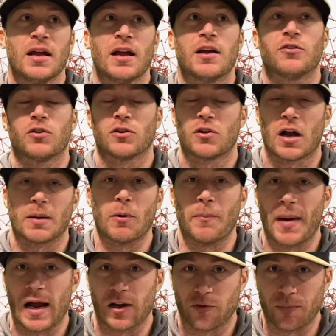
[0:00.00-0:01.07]
And so I'll talk about
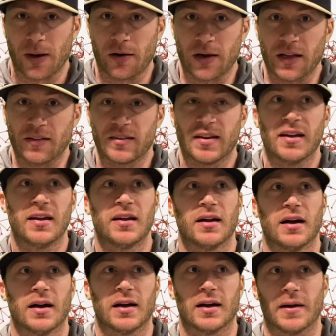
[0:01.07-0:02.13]
my experience
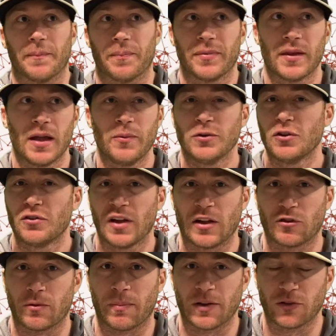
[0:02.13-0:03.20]
and we'll just
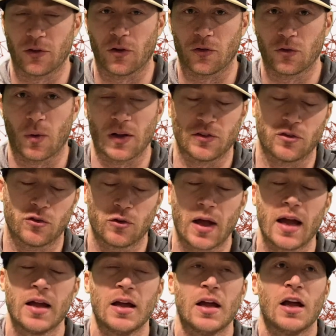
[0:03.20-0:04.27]
answer a bunch of those questions,
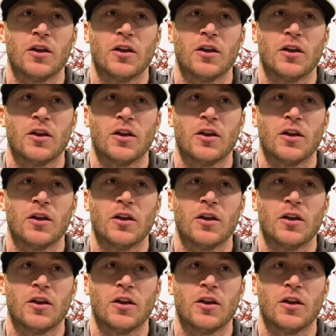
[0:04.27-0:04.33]
okay?